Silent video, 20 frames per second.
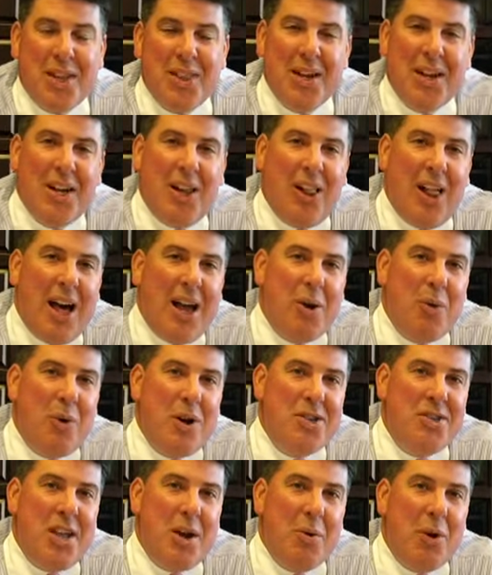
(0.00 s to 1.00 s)
I think in a lot of
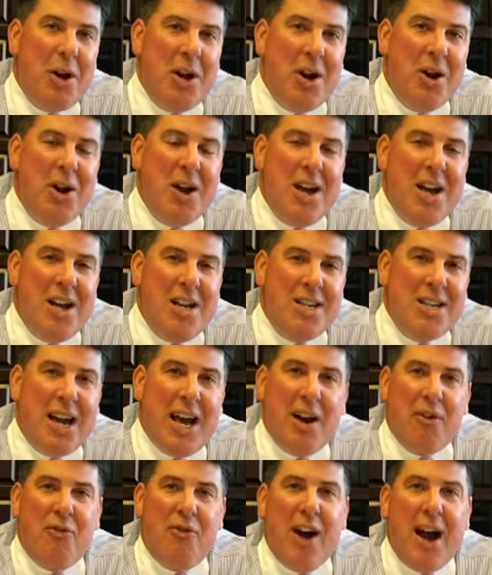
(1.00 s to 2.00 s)
ways they were here to
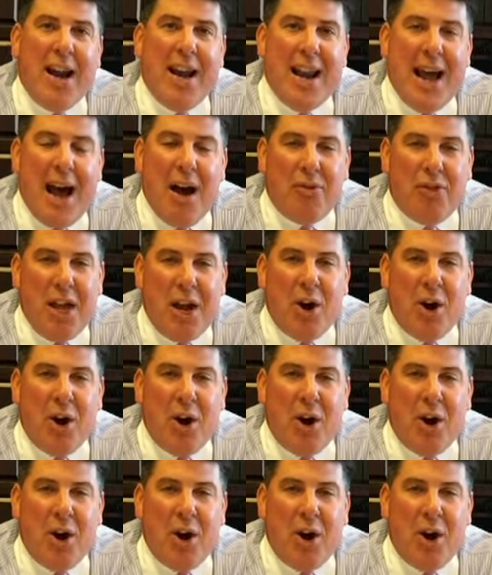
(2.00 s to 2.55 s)
kind of find out.